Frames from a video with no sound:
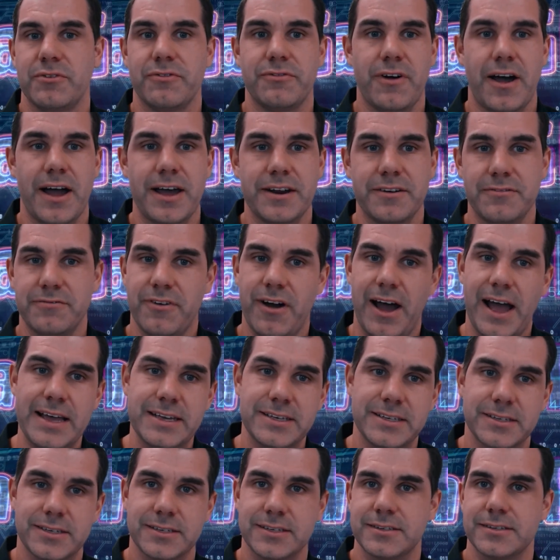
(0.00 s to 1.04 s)
provide
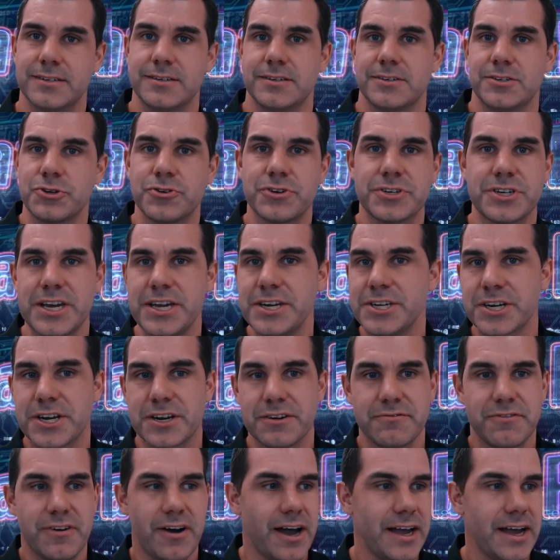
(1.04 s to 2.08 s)
advice, strategic
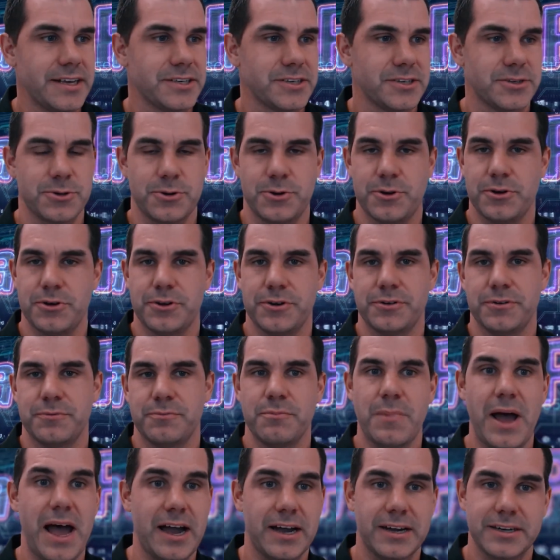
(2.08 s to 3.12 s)
advice on
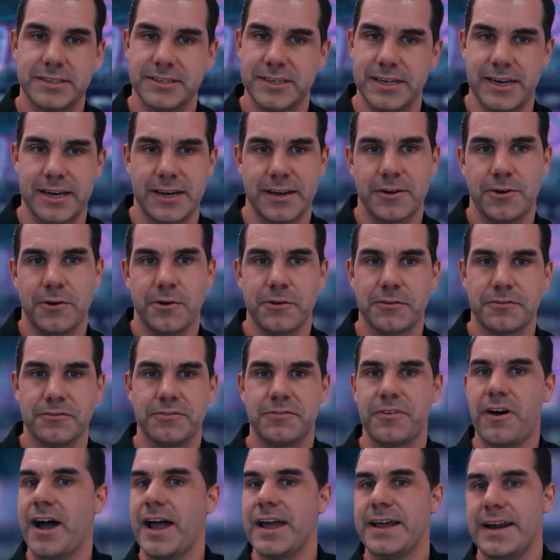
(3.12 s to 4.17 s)
marketing, on
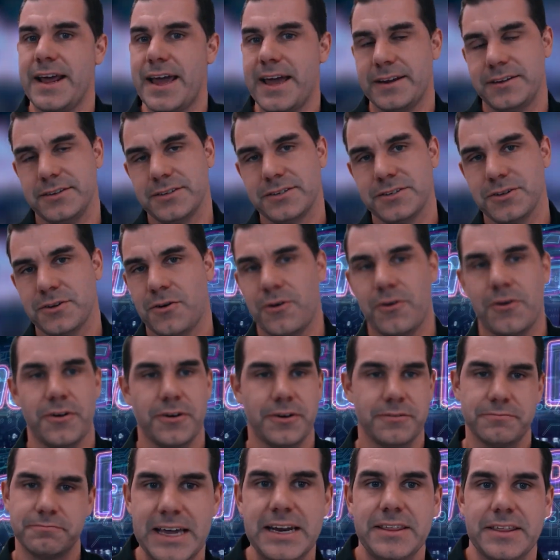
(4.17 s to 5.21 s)
finance,
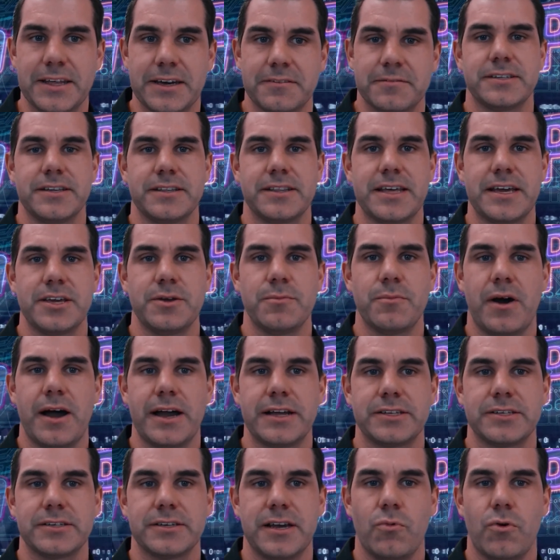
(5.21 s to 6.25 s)
on anything that you
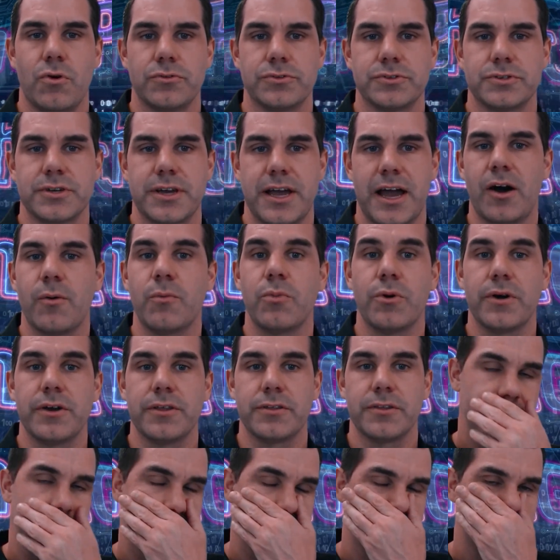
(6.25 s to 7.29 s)
might want help with.
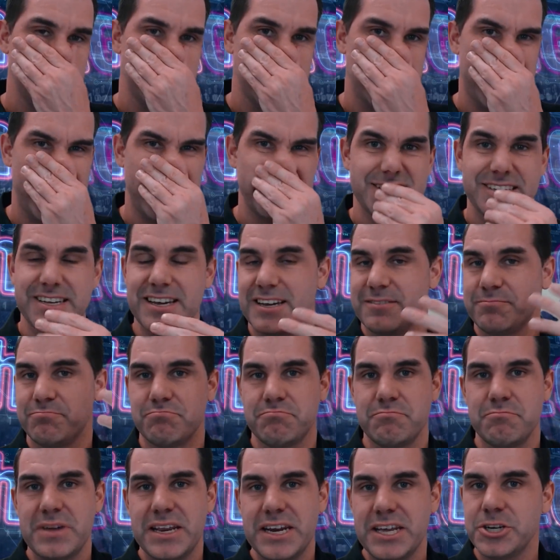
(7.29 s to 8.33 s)
It can answer
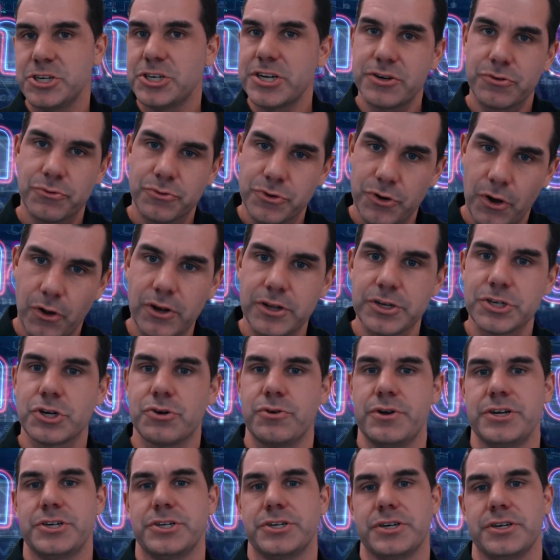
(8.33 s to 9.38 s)
many general knowledge
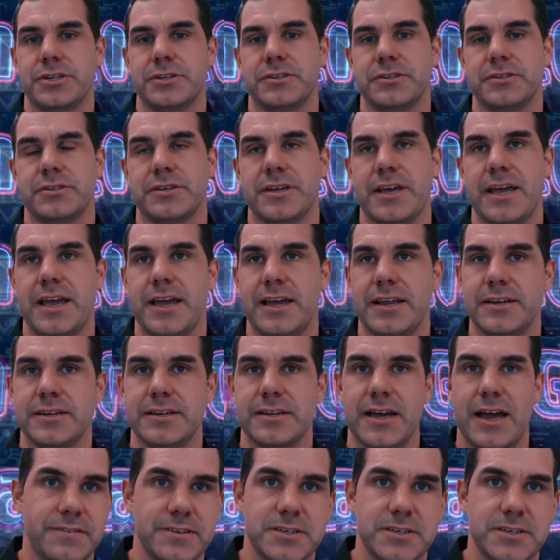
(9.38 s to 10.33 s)
questions and